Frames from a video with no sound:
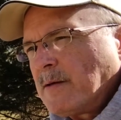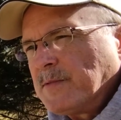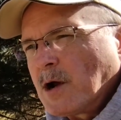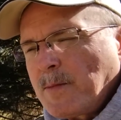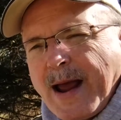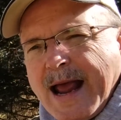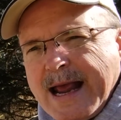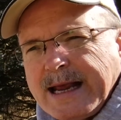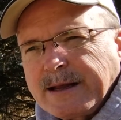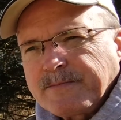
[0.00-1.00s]
They're
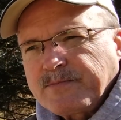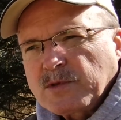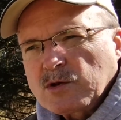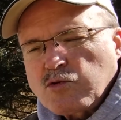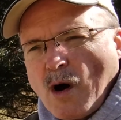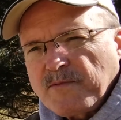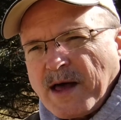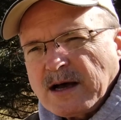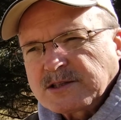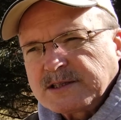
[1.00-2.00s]
paying
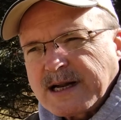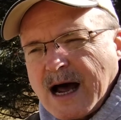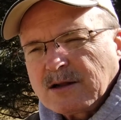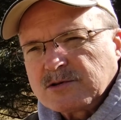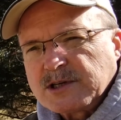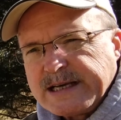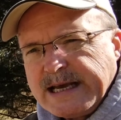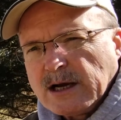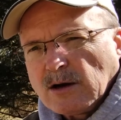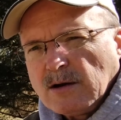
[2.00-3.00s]
$12,000 a
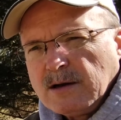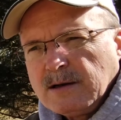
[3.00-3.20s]
year.